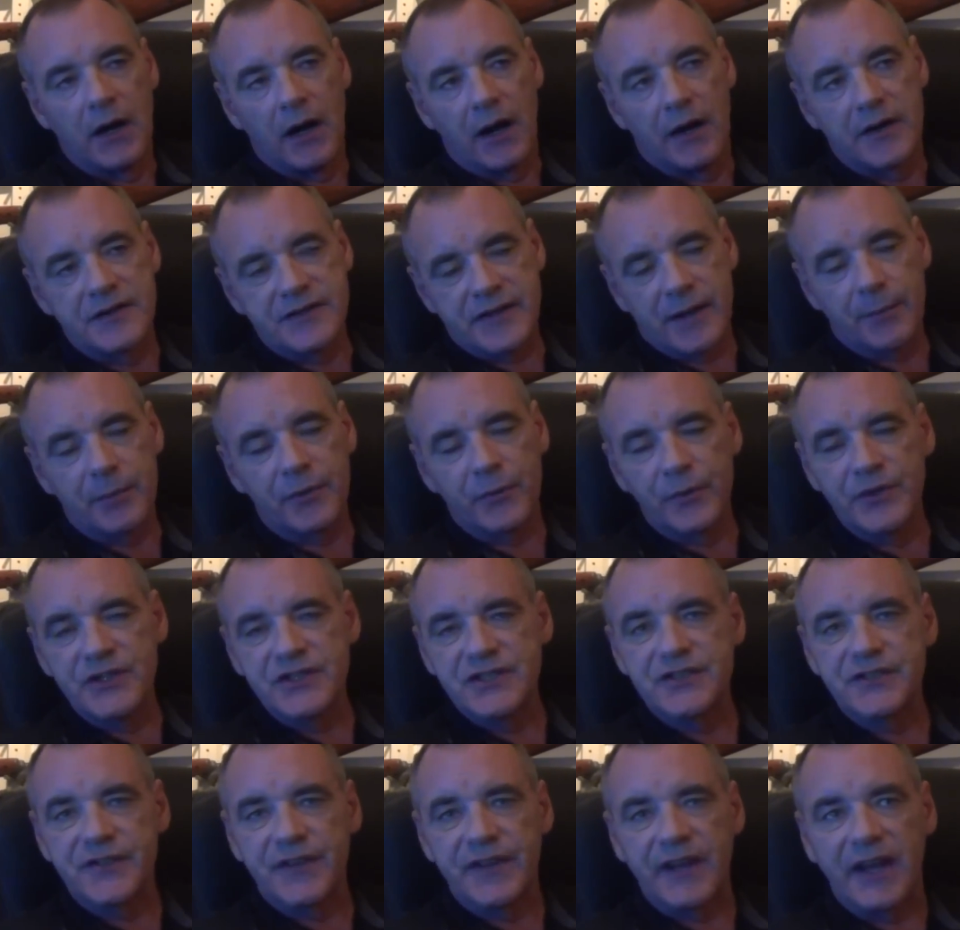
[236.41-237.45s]
There's a couple of
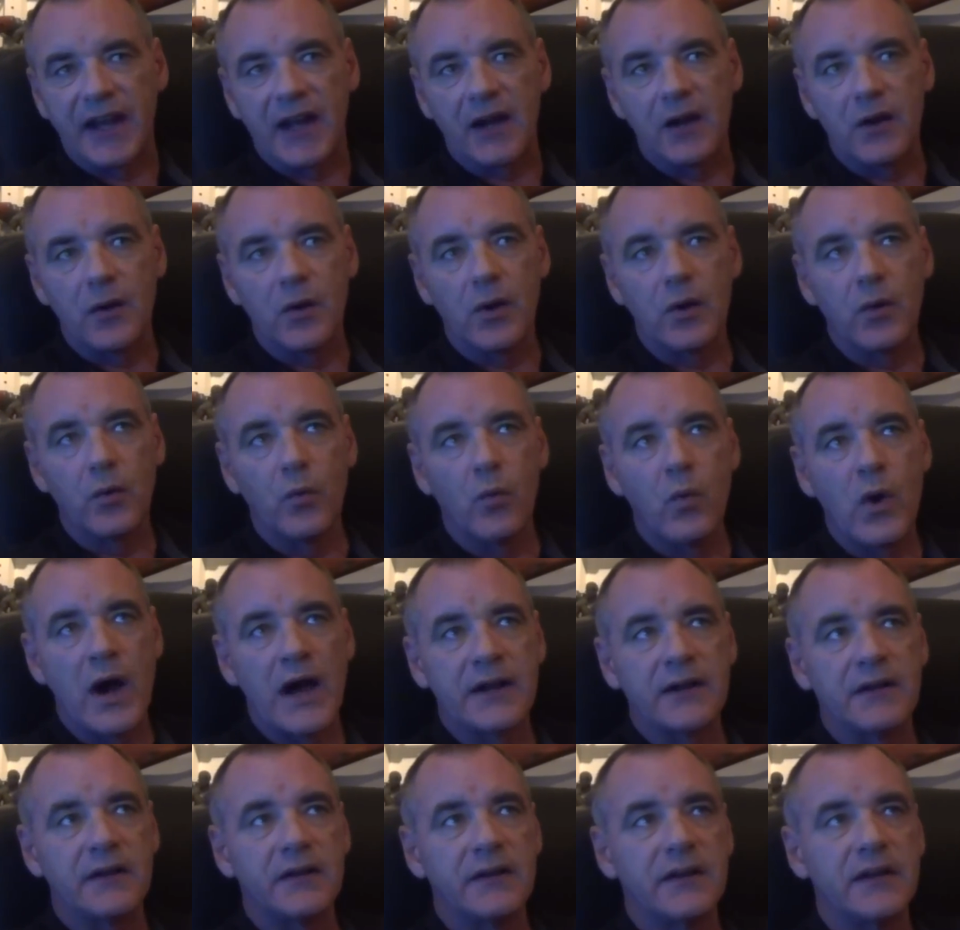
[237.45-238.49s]
reasons for that.
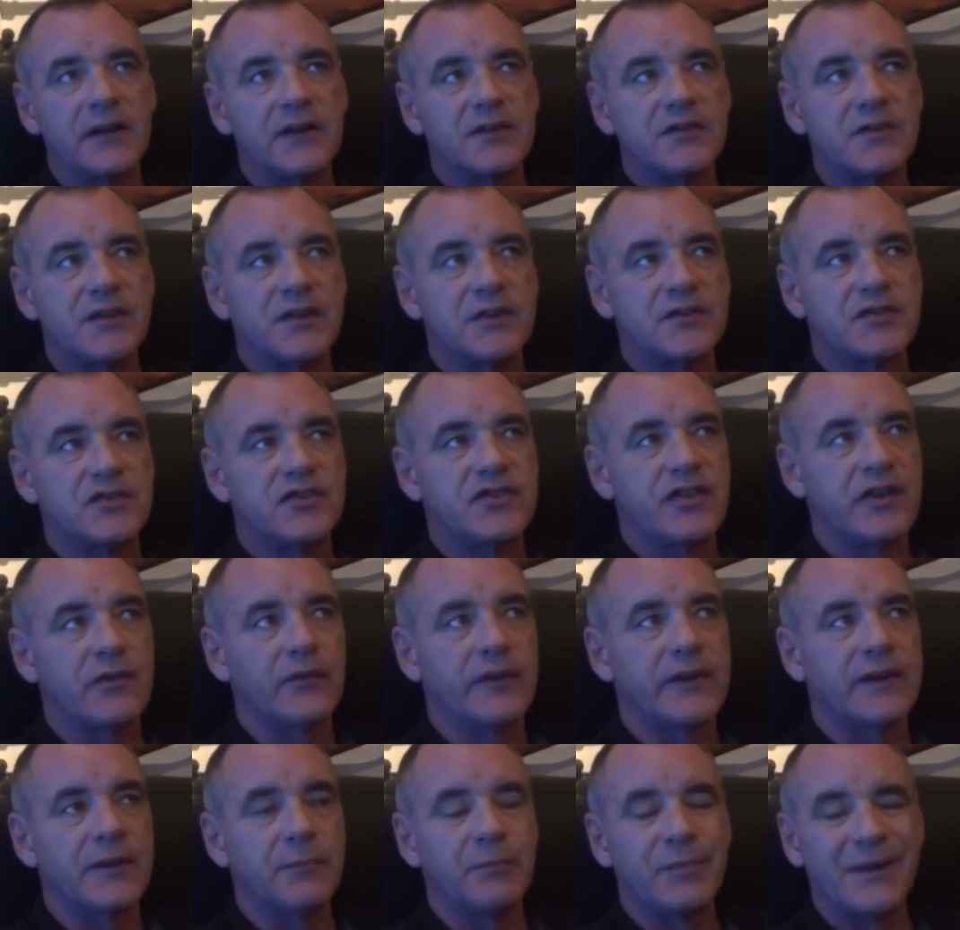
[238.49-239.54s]
One, it, it's
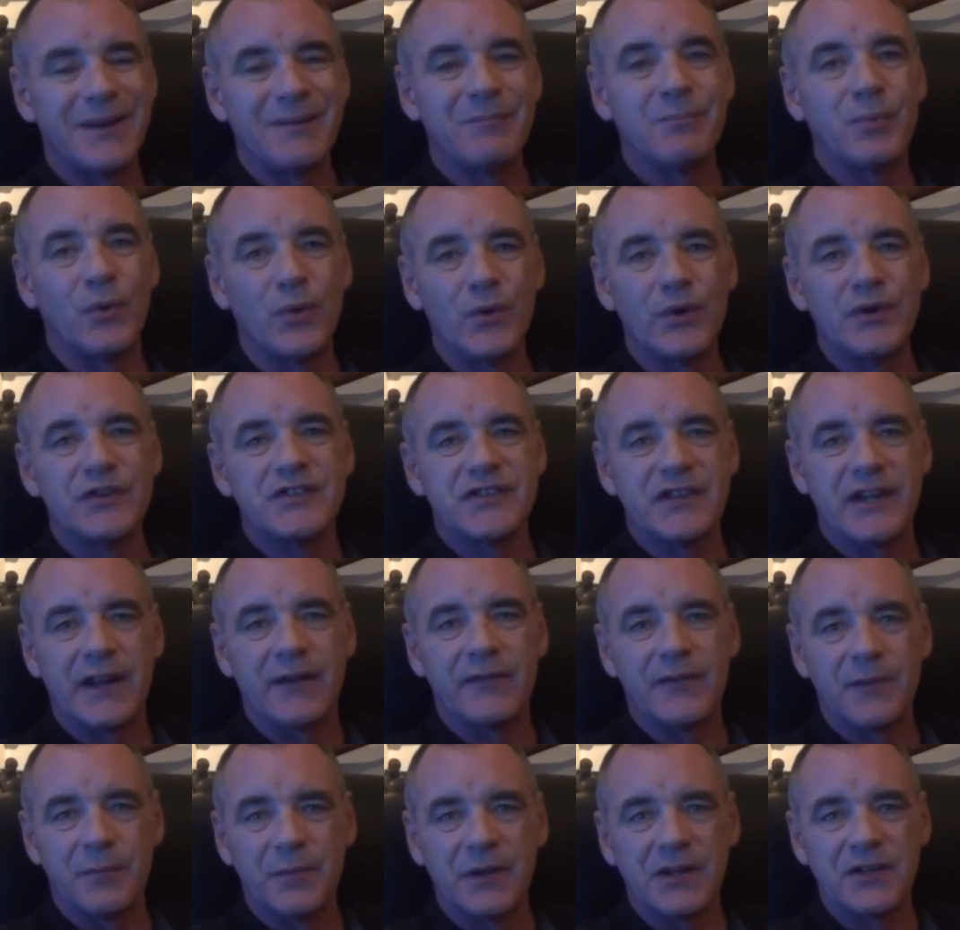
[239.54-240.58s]
generally the big boys that
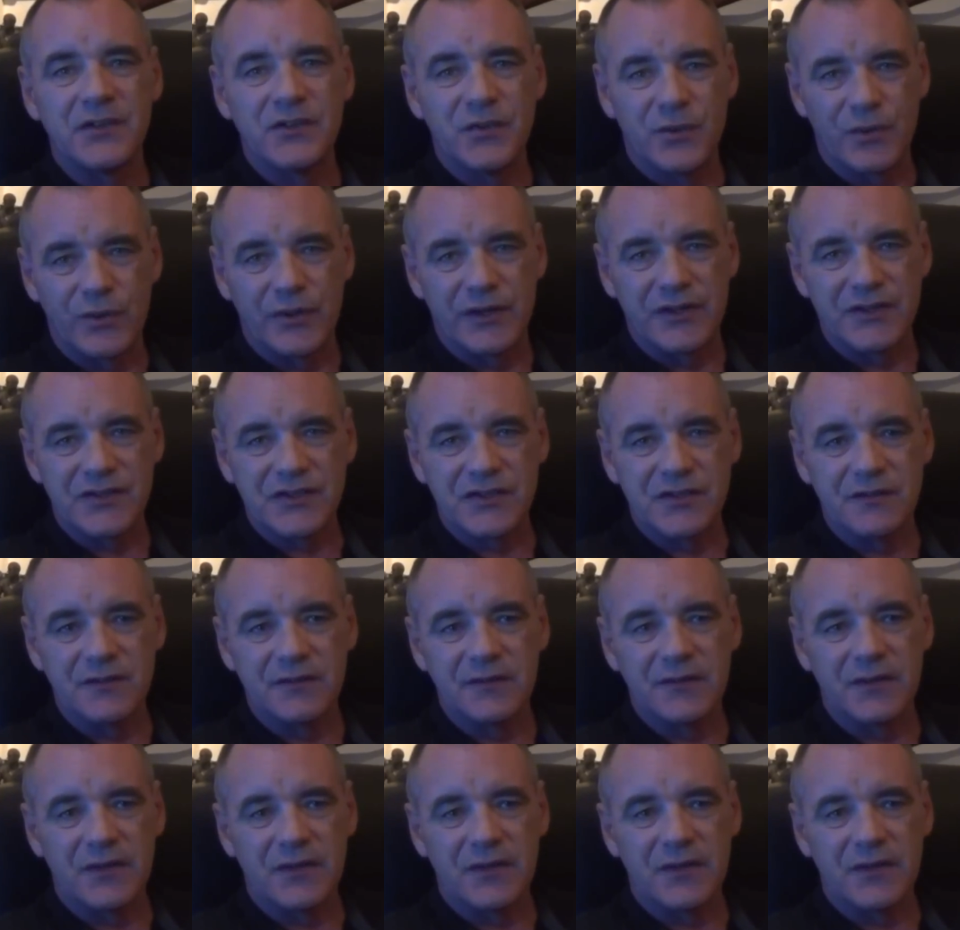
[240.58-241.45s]
have the big toys.